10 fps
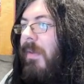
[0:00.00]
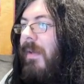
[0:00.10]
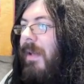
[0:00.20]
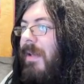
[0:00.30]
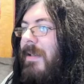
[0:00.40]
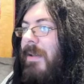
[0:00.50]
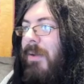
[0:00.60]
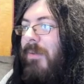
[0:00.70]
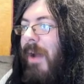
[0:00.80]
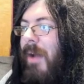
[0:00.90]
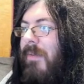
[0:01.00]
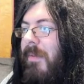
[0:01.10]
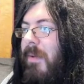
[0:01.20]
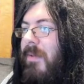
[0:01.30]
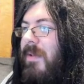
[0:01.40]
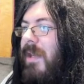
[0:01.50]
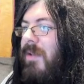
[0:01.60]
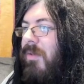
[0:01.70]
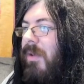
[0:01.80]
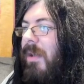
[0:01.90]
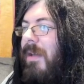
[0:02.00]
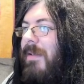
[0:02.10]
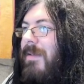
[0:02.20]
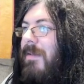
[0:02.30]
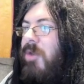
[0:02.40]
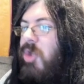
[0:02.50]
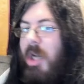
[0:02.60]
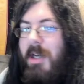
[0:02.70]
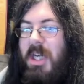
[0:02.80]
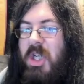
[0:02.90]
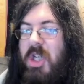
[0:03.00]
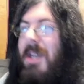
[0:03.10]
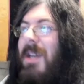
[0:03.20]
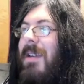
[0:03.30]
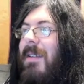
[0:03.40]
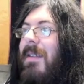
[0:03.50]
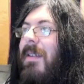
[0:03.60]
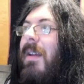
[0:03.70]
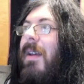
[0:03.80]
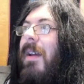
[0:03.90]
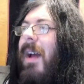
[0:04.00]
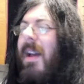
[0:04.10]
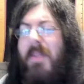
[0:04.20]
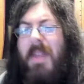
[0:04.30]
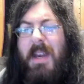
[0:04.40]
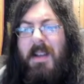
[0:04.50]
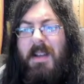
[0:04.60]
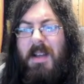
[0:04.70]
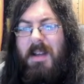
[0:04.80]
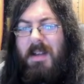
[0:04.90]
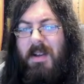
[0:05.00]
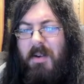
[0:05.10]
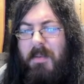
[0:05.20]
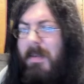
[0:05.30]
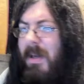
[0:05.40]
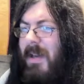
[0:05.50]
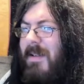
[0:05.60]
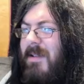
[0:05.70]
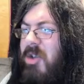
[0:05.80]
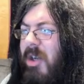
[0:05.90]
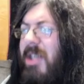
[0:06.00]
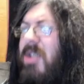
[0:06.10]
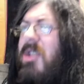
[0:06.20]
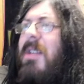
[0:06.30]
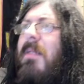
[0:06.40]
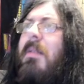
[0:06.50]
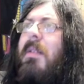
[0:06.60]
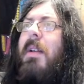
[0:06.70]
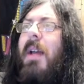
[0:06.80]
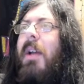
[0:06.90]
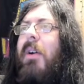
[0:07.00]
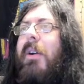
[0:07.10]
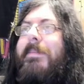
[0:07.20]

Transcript: thing that's still around from those days really is Chuck E. Cheese, I think. But didn't Chuck E. Cheese... Hang on.